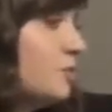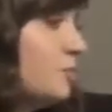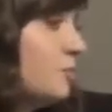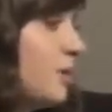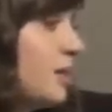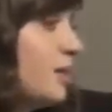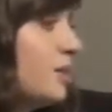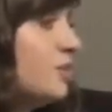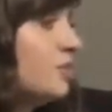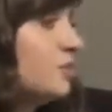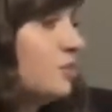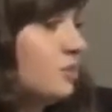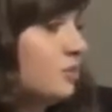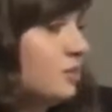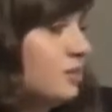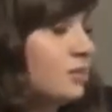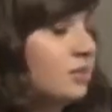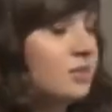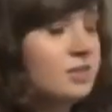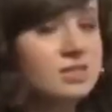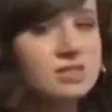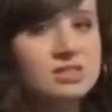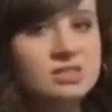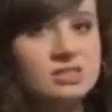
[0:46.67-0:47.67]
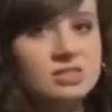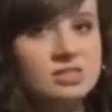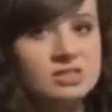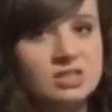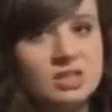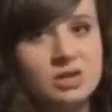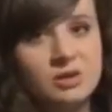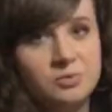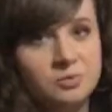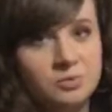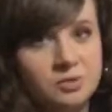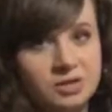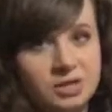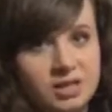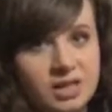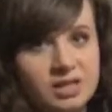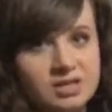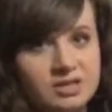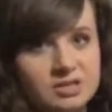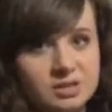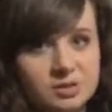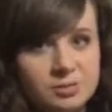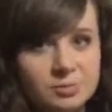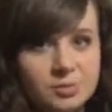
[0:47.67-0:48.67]
remainder, this does not work
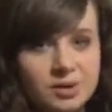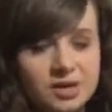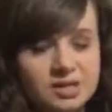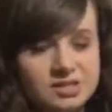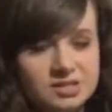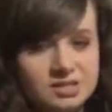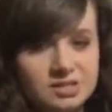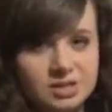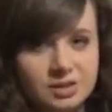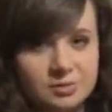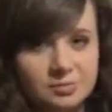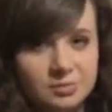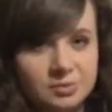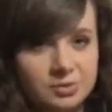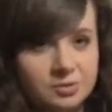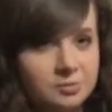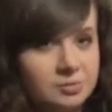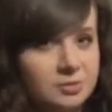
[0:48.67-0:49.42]
as a composite number,